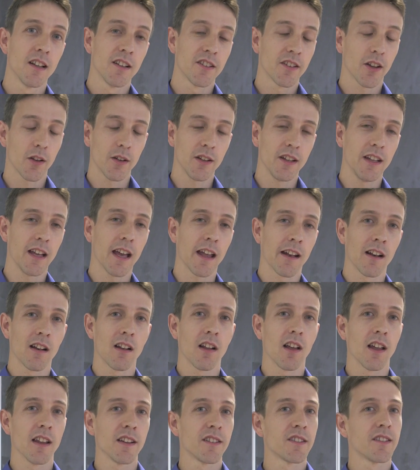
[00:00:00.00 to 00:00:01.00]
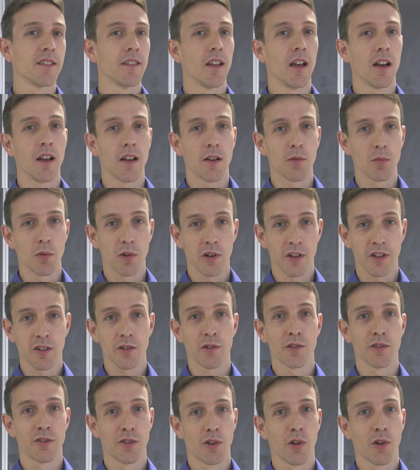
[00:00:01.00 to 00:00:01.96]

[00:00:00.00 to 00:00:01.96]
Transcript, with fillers: So he analysed uh, what are called